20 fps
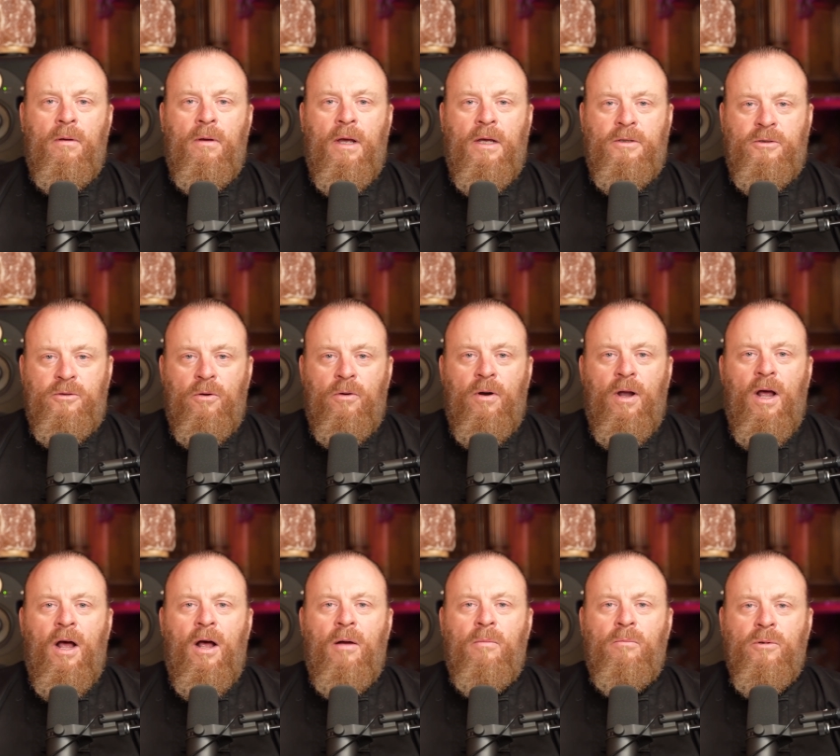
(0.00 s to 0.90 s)
as your
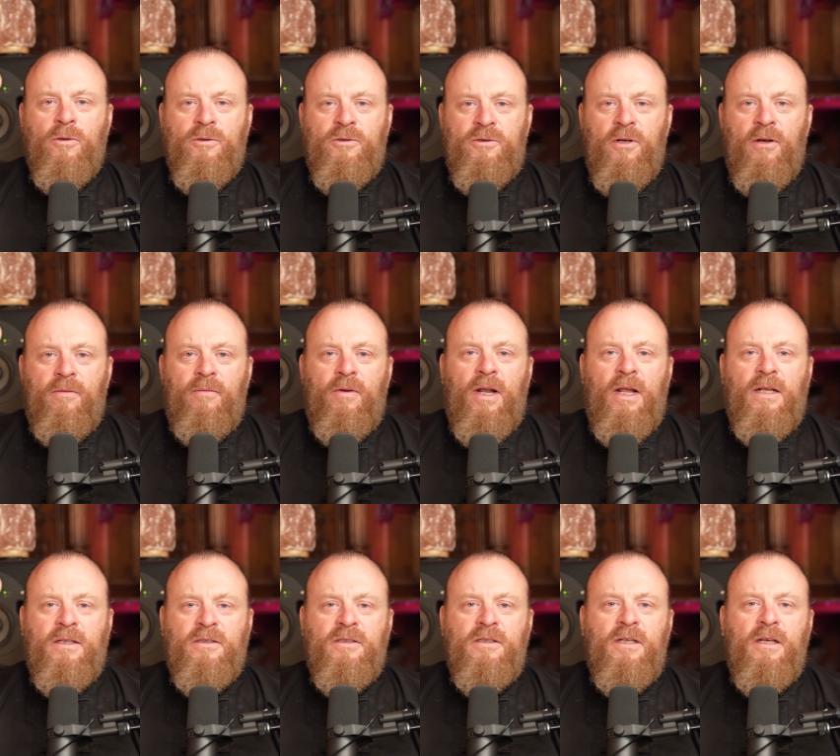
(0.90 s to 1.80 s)
humble servant
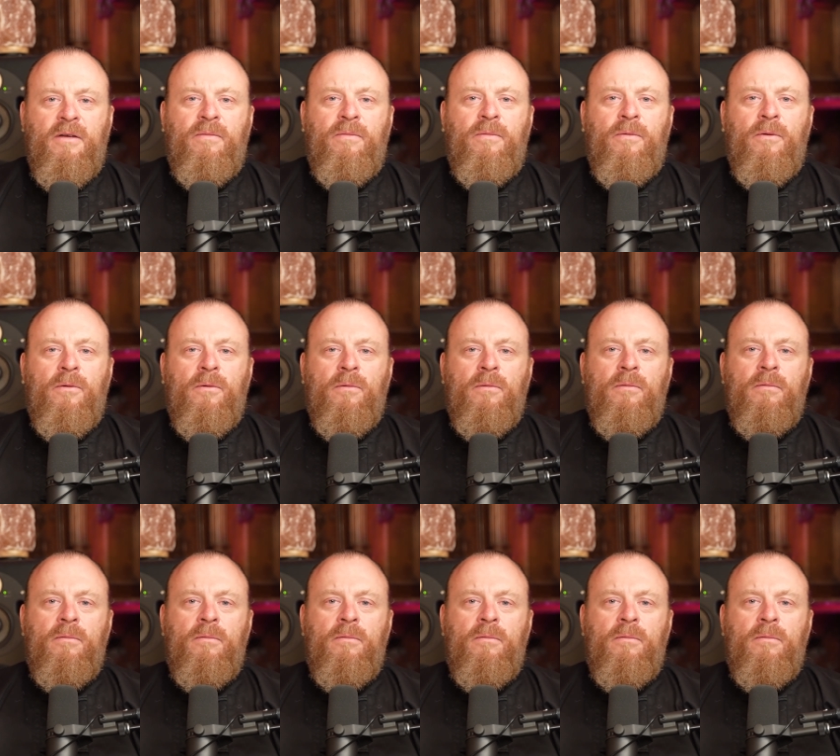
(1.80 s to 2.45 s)
and Sifu,